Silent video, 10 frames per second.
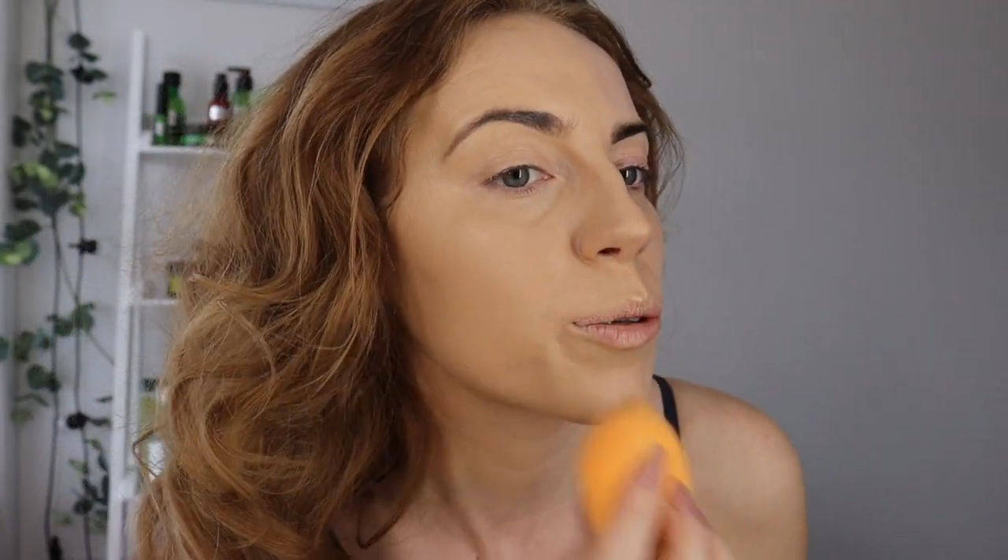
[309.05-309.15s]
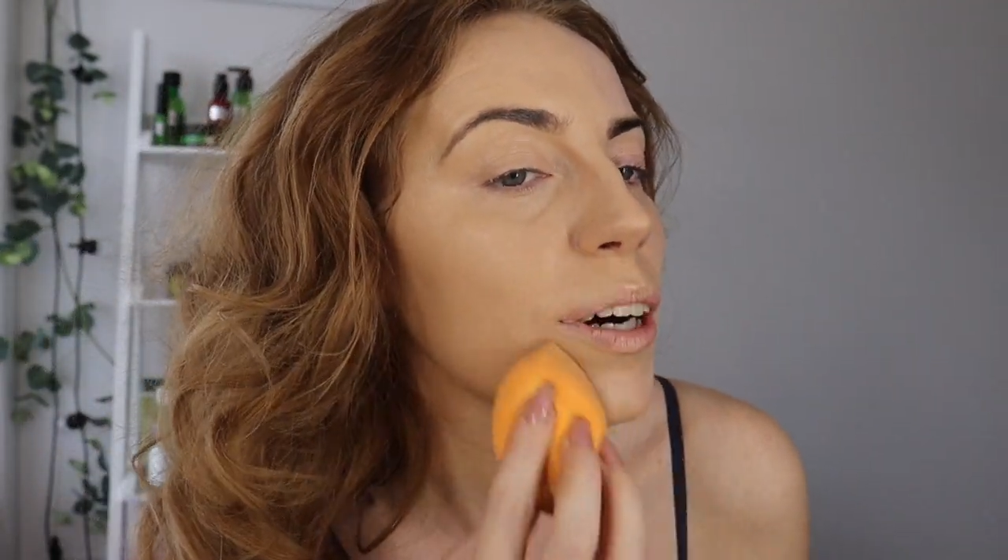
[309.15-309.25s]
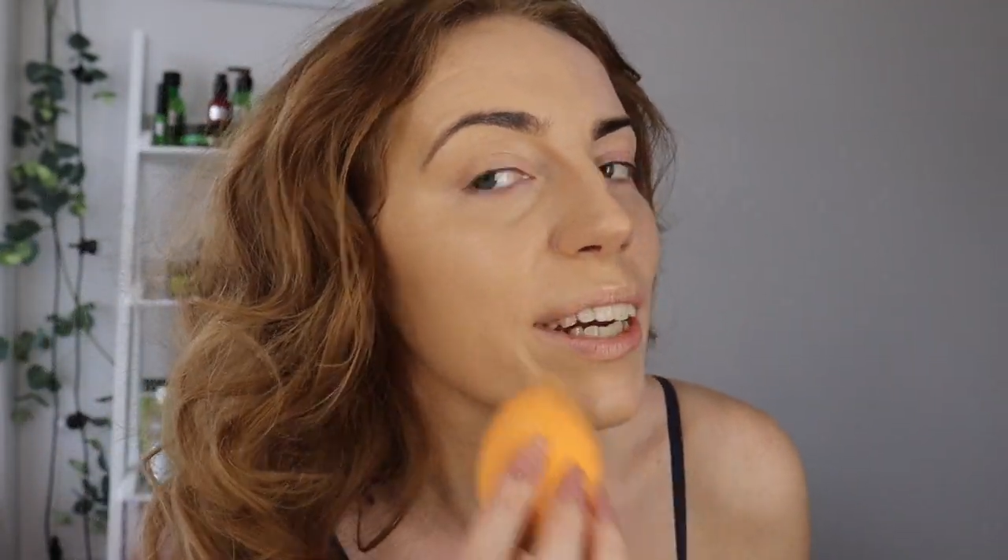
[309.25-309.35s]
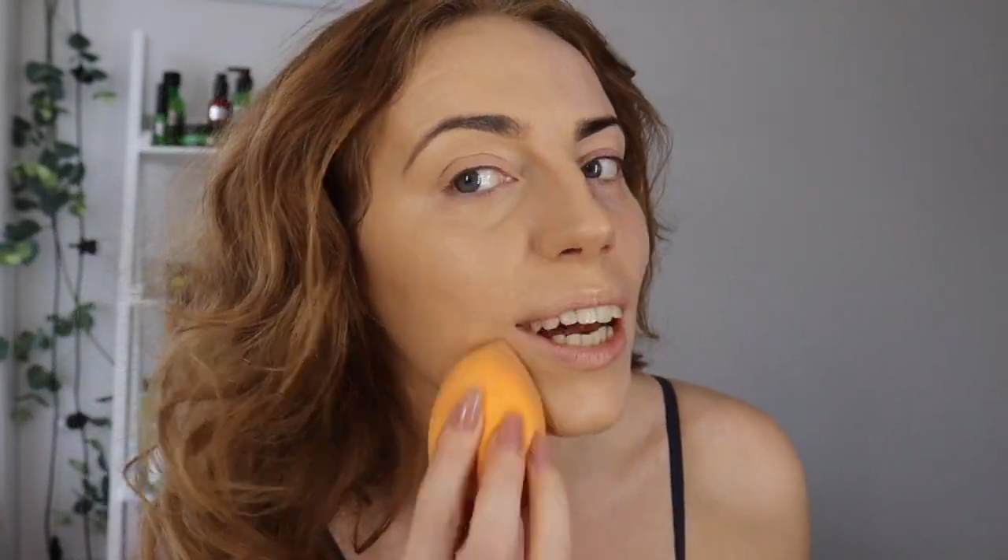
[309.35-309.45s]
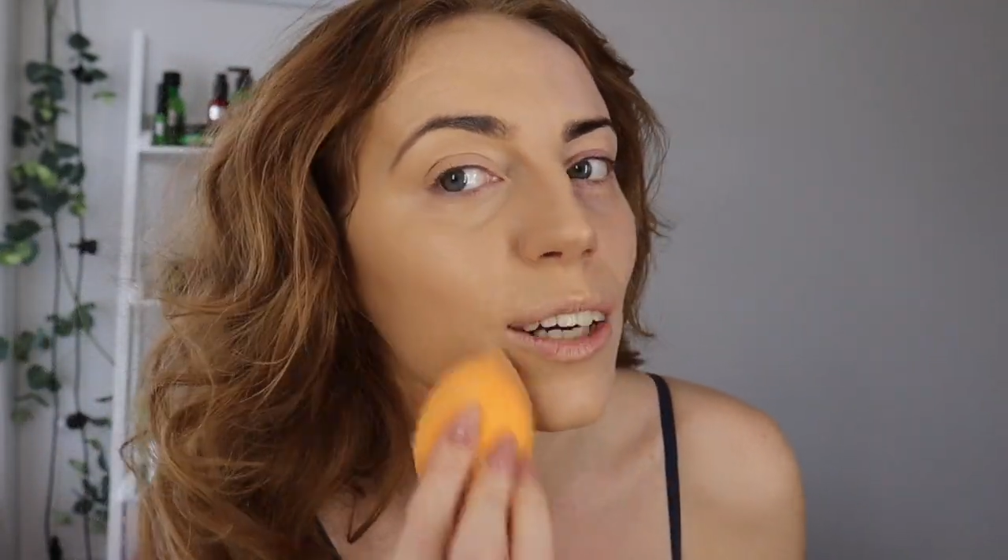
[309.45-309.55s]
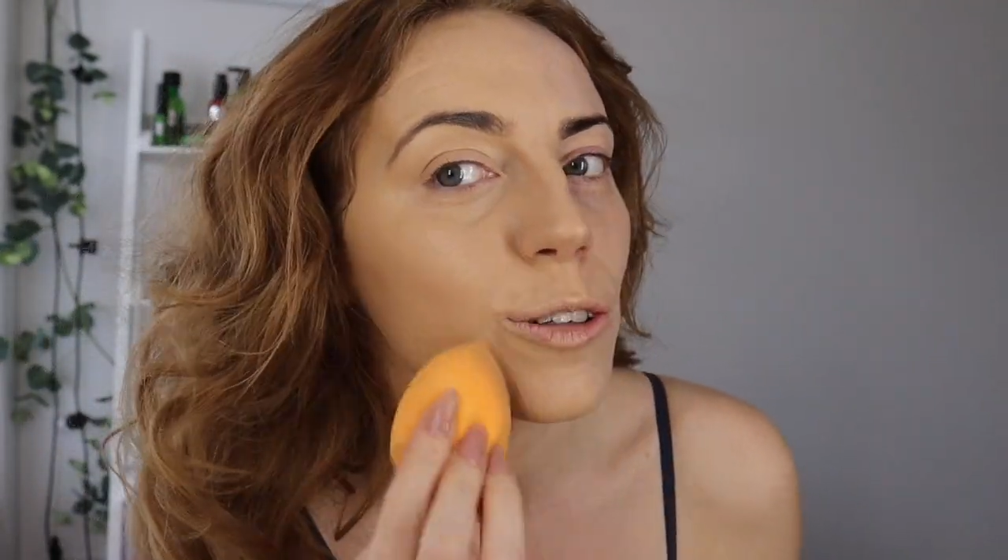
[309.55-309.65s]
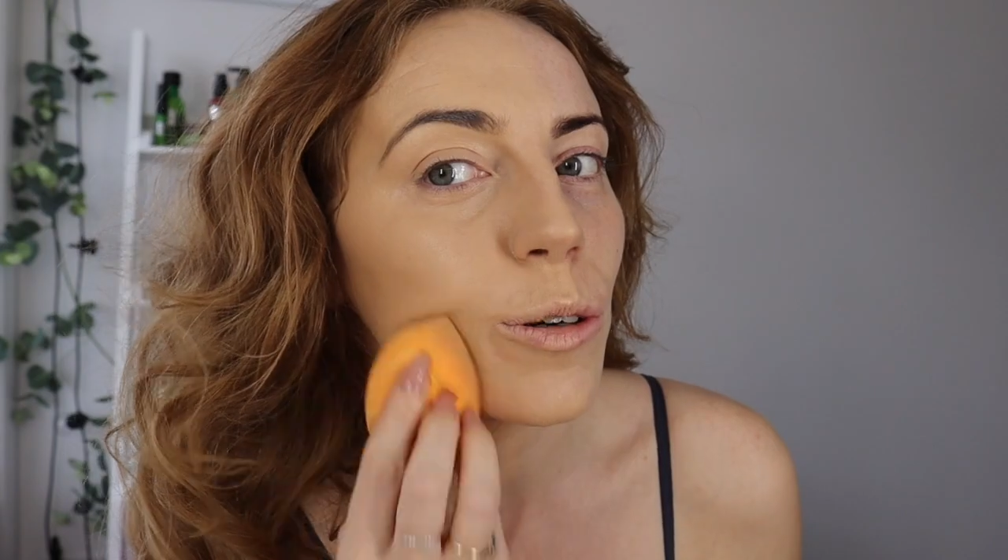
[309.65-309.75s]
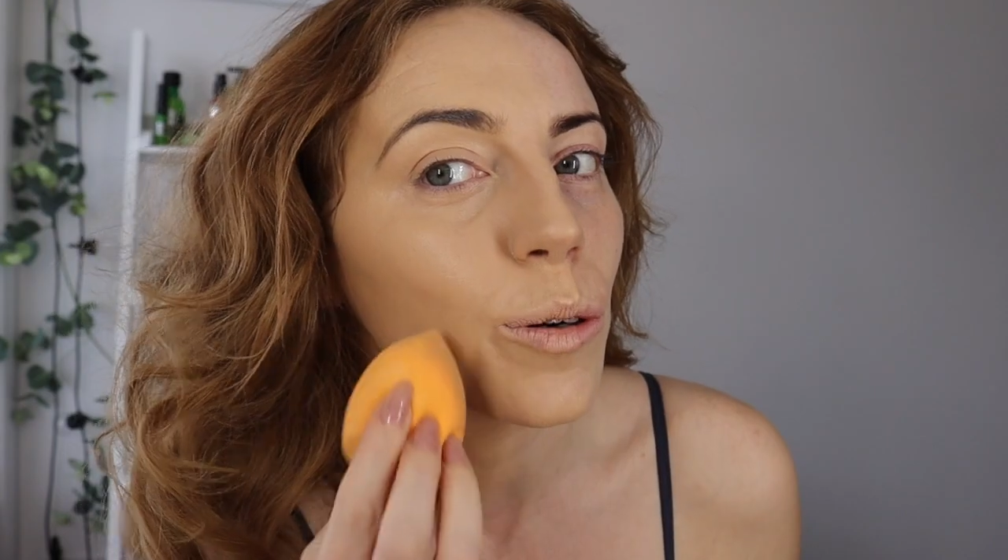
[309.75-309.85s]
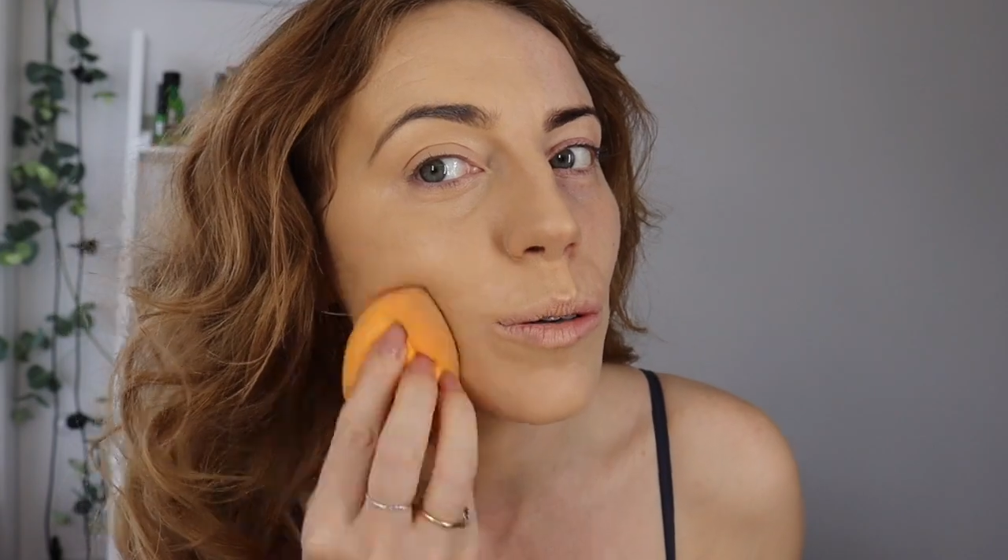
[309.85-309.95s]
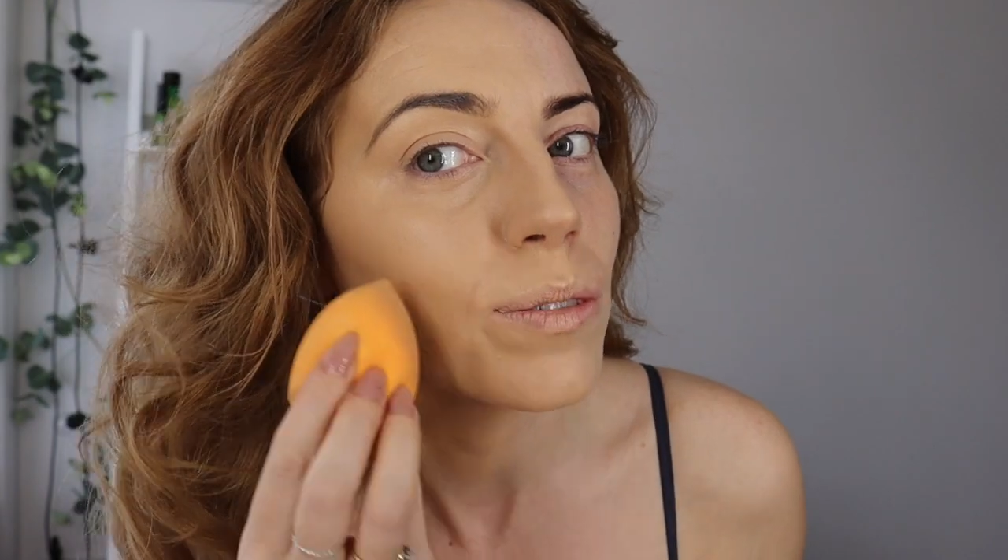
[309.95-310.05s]
quite a
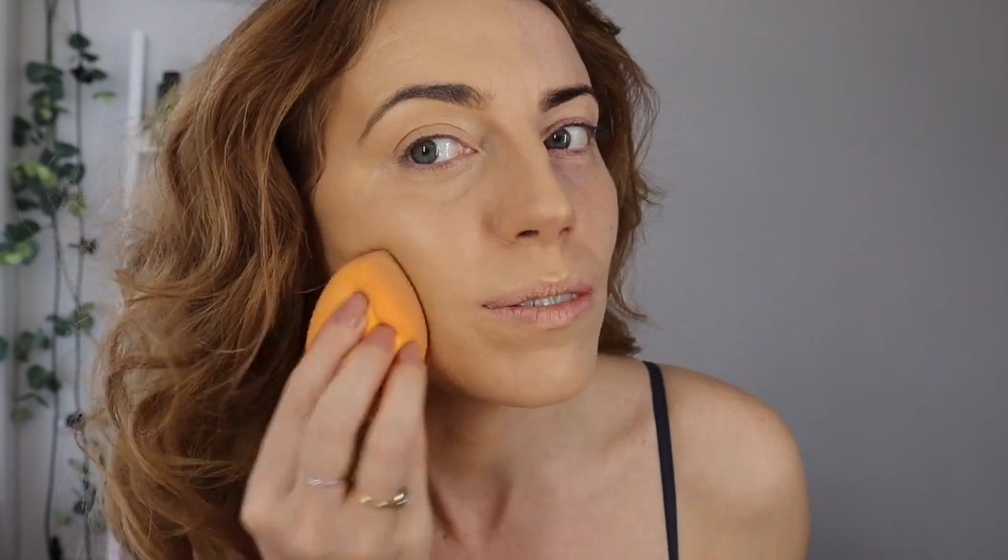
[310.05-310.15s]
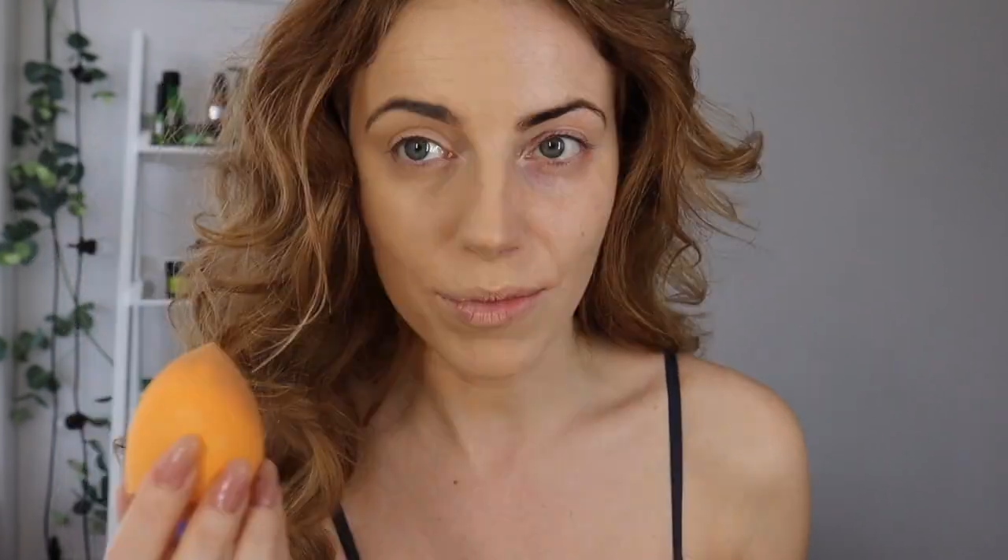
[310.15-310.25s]
natural